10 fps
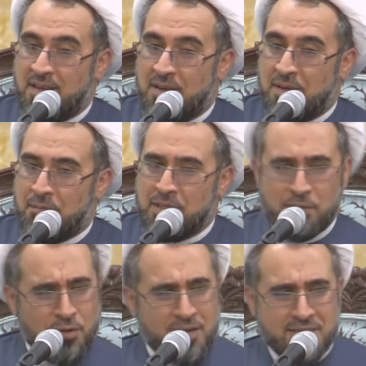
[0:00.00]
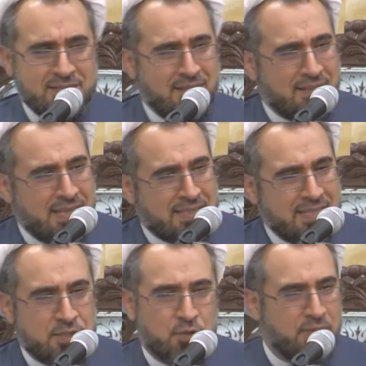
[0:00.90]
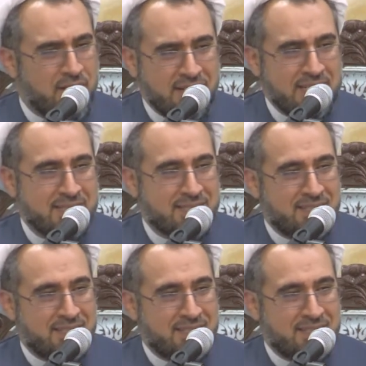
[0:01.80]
But our heart is not like this, to be honest.